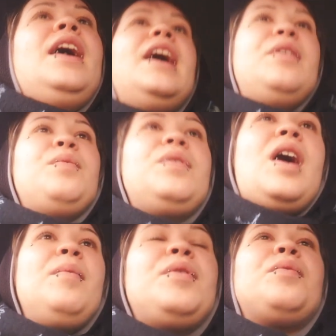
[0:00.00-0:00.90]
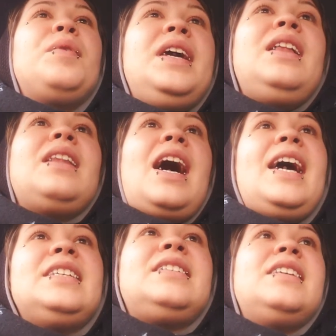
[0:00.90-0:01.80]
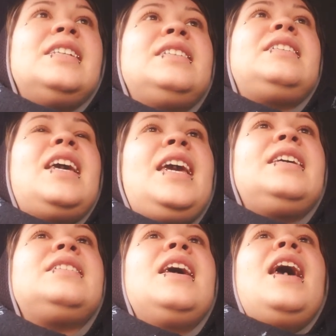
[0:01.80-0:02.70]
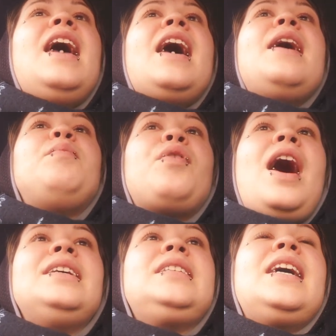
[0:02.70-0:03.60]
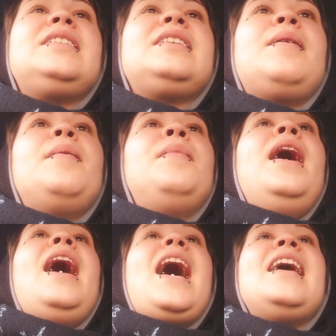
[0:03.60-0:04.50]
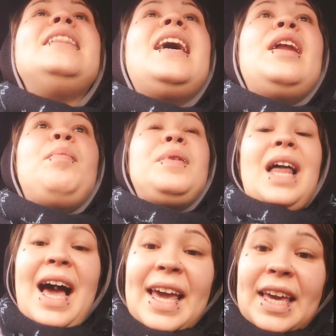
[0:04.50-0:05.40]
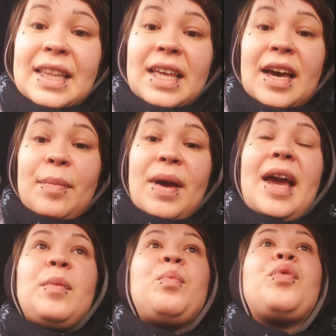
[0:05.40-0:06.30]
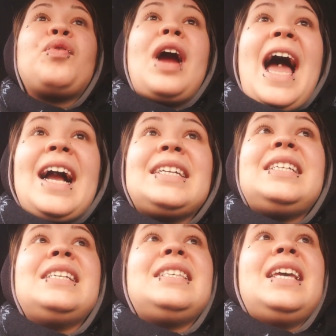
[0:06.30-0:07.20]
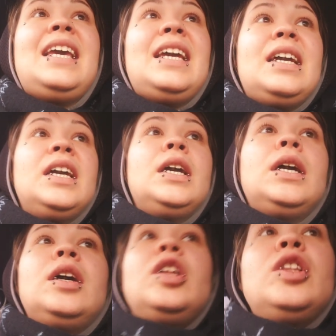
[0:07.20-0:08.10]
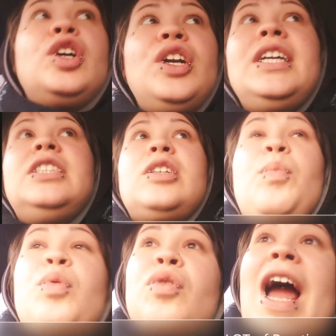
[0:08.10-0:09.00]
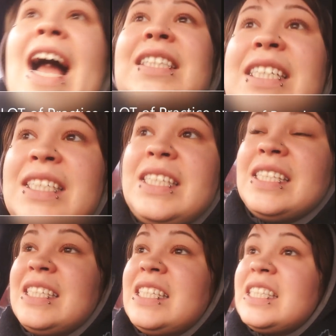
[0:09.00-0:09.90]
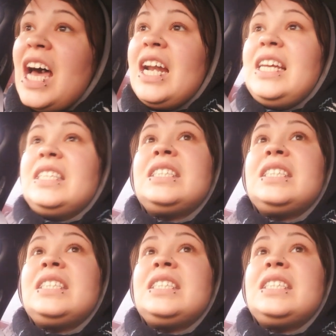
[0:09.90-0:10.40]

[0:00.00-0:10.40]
and come to realize these things and process them, and then applying them and practicing, learning to practice and study,